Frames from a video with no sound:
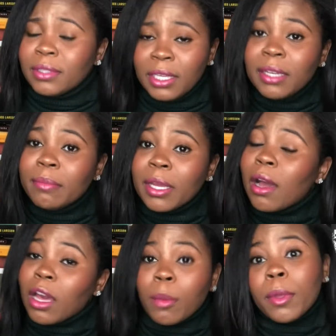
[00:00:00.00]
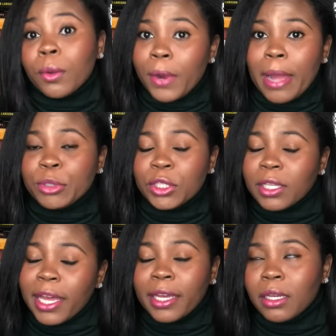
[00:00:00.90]
he done been caught up in a rapture
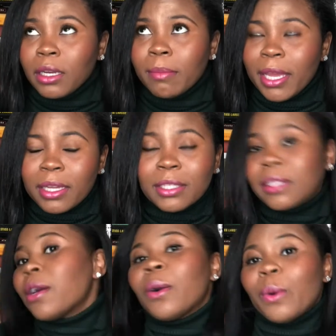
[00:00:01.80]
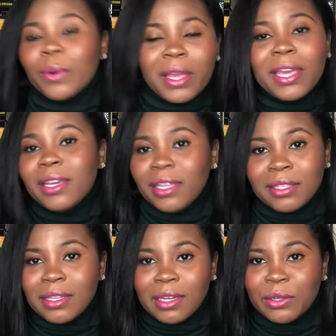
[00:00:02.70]
like Anita Baker. So he needs
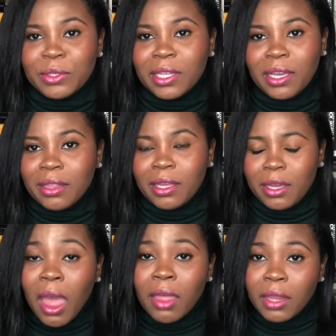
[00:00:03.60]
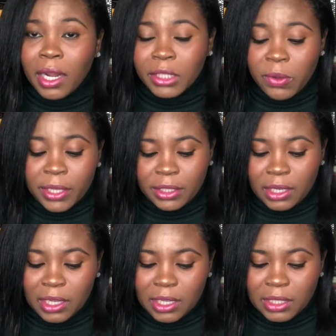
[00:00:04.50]
to understand that. The next question
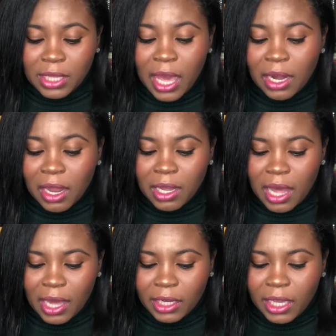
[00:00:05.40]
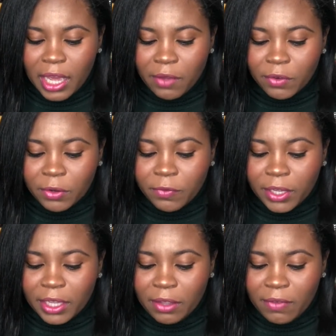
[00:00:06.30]
is, can Alani ever forgive